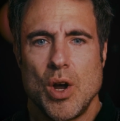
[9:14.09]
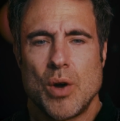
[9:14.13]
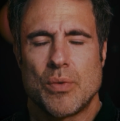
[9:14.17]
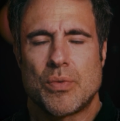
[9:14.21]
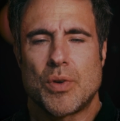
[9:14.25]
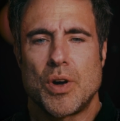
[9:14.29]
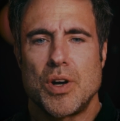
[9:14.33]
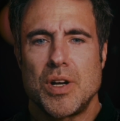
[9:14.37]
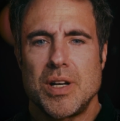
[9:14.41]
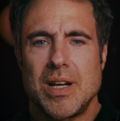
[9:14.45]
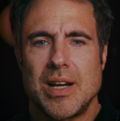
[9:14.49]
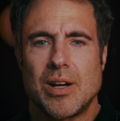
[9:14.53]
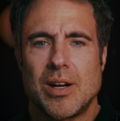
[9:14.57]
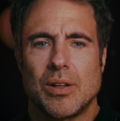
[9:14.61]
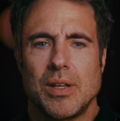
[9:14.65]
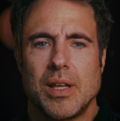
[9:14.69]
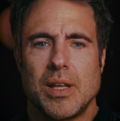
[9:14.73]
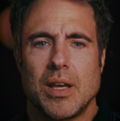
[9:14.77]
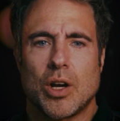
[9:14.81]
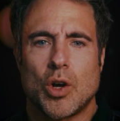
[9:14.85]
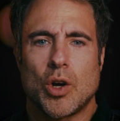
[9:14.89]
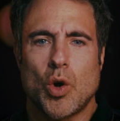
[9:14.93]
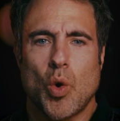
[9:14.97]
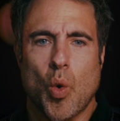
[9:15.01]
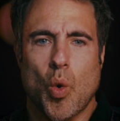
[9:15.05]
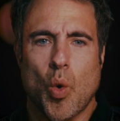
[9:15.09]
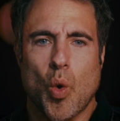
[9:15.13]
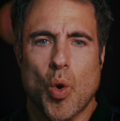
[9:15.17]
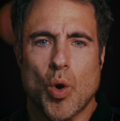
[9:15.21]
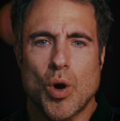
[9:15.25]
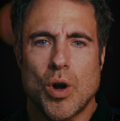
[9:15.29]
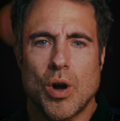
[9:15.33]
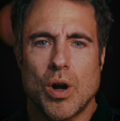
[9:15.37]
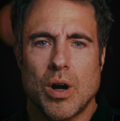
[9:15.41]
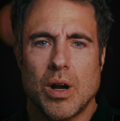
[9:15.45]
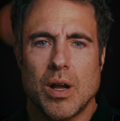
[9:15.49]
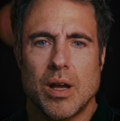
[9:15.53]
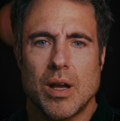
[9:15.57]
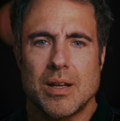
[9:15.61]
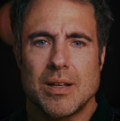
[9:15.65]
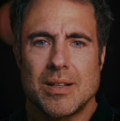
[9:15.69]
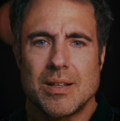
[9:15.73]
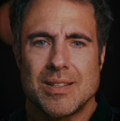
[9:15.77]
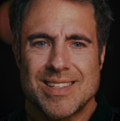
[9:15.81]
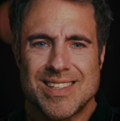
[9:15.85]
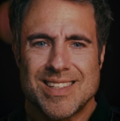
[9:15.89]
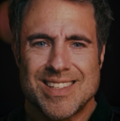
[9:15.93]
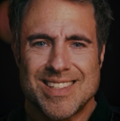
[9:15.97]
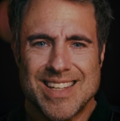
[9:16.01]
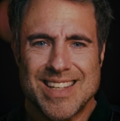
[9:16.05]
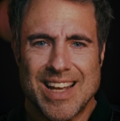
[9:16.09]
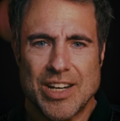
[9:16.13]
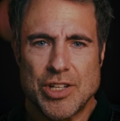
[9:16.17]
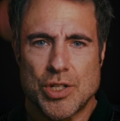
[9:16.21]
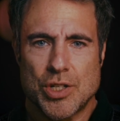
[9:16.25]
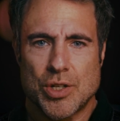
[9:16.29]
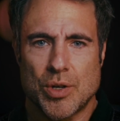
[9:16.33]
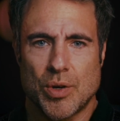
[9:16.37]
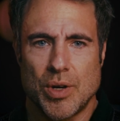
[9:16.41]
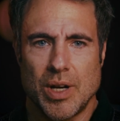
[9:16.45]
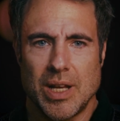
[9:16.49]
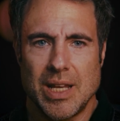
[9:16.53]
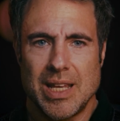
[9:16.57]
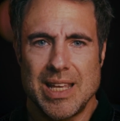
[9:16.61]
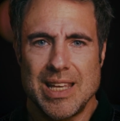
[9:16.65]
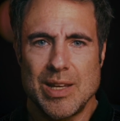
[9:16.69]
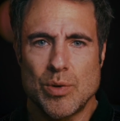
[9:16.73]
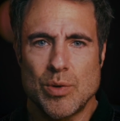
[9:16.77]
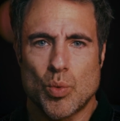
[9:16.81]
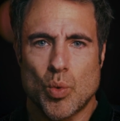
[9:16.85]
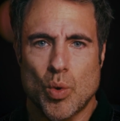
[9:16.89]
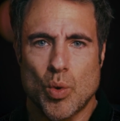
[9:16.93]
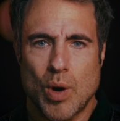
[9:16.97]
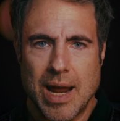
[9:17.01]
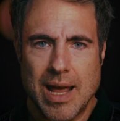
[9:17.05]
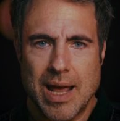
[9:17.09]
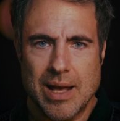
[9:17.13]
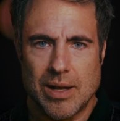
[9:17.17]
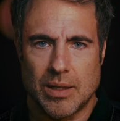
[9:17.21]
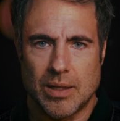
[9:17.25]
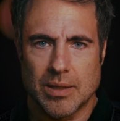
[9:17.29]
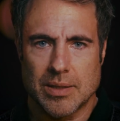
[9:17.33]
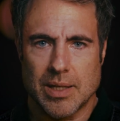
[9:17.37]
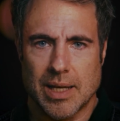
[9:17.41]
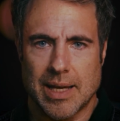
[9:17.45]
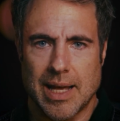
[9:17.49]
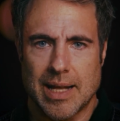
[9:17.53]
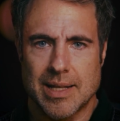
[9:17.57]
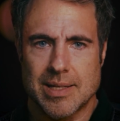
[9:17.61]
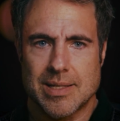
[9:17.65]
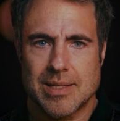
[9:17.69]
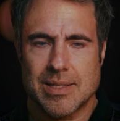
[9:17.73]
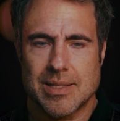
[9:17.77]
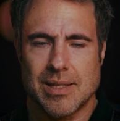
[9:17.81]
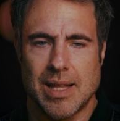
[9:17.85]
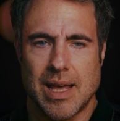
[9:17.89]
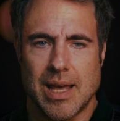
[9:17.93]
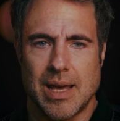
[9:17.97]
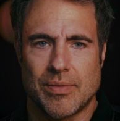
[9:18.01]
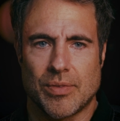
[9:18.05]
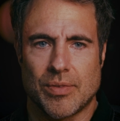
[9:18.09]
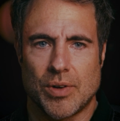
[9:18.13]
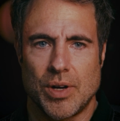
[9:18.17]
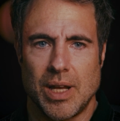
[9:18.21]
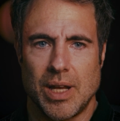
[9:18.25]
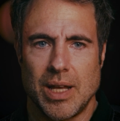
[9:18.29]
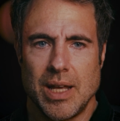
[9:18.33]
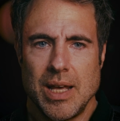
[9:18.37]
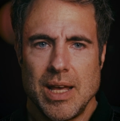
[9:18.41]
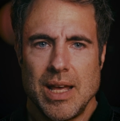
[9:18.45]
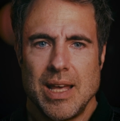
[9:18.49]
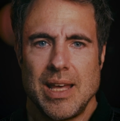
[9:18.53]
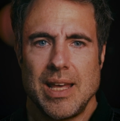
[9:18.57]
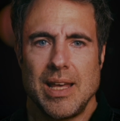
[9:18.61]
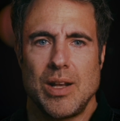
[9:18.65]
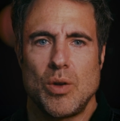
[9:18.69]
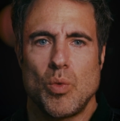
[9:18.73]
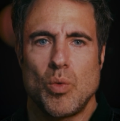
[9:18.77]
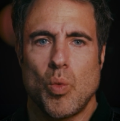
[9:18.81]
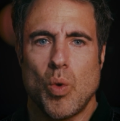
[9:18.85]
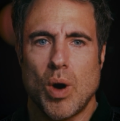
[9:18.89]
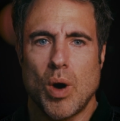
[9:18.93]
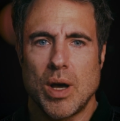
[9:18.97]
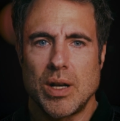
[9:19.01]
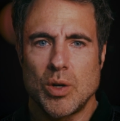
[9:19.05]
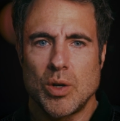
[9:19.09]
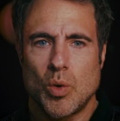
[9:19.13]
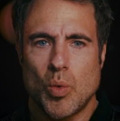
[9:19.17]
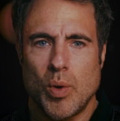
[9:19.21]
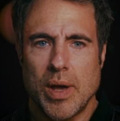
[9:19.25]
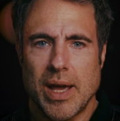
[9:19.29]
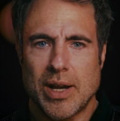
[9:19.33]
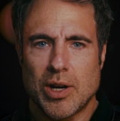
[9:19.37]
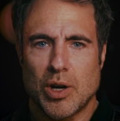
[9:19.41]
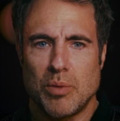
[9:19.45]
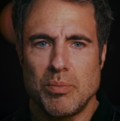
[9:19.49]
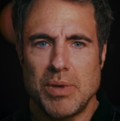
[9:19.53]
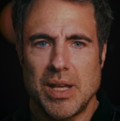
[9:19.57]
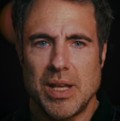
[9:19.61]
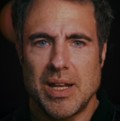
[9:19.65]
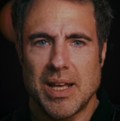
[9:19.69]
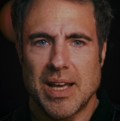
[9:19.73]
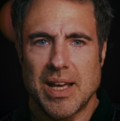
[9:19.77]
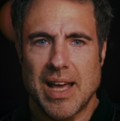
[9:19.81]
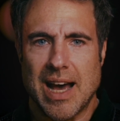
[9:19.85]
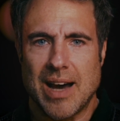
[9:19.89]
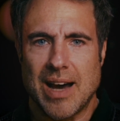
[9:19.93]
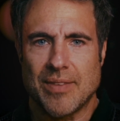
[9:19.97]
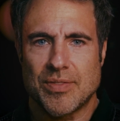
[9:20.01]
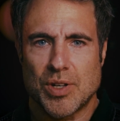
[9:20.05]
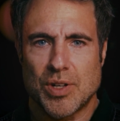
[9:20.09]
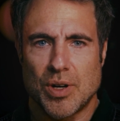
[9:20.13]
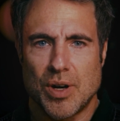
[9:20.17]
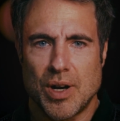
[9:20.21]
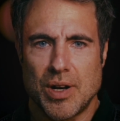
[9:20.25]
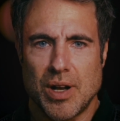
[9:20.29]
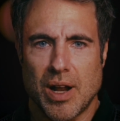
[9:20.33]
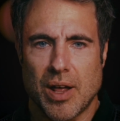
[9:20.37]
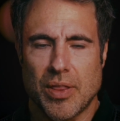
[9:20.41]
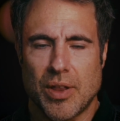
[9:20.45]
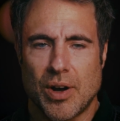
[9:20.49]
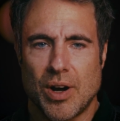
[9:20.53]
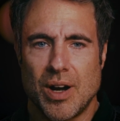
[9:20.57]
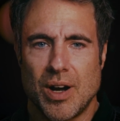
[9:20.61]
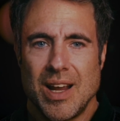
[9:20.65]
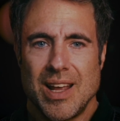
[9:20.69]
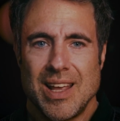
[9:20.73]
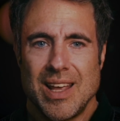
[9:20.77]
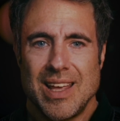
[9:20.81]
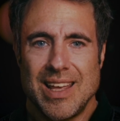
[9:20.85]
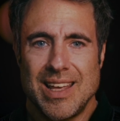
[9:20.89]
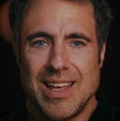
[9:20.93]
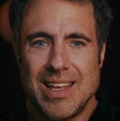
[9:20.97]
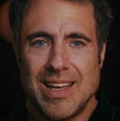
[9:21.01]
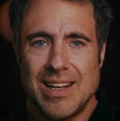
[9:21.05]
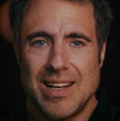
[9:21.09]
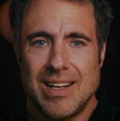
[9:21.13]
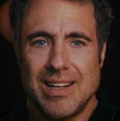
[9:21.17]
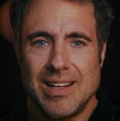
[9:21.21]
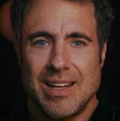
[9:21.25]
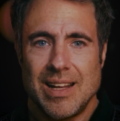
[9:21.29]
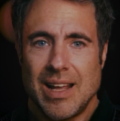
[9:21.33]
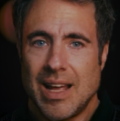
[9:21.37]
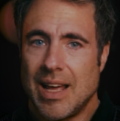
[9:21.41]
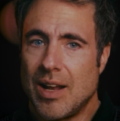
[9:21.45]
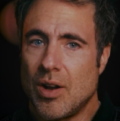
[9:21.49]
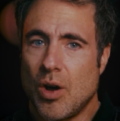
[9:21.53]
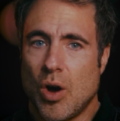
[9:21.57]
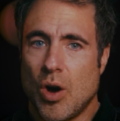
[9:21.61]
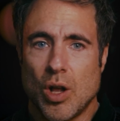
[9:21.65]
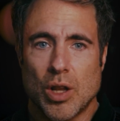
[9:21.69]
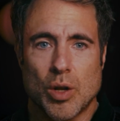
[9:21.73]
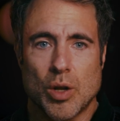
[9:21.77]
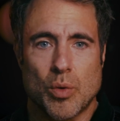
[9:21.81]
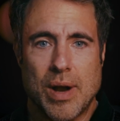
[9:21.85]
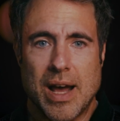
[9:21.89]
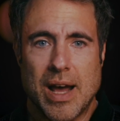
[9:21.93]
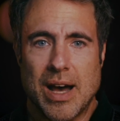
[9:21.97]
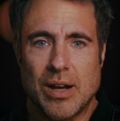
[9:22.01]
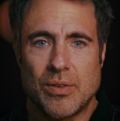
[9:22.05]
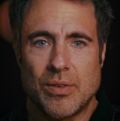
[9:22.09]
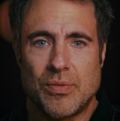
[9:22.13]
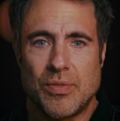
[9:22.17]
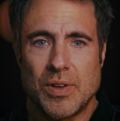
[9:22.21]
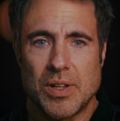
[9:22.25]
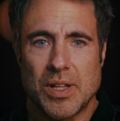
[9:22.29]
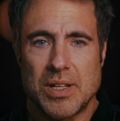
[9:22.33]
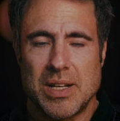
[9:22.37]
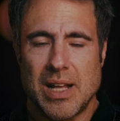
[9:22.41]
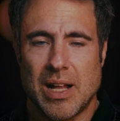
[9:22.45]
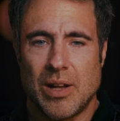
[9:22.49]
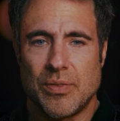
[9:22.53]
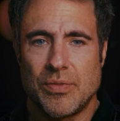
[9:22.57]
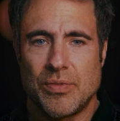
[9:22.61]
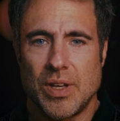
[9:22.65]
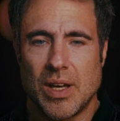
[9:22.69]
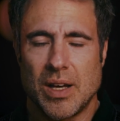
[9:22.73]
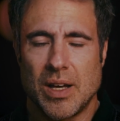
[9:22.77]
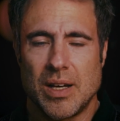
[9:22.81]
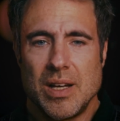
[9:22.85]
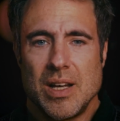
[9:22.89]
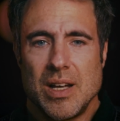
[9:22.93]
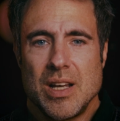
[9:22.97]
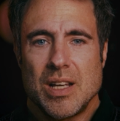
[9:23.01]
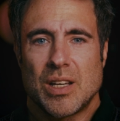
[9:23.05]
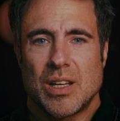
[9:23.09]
For nearly a quarter century, he railed against slavery in one Quaker meeting after another in and all around Philadelphia,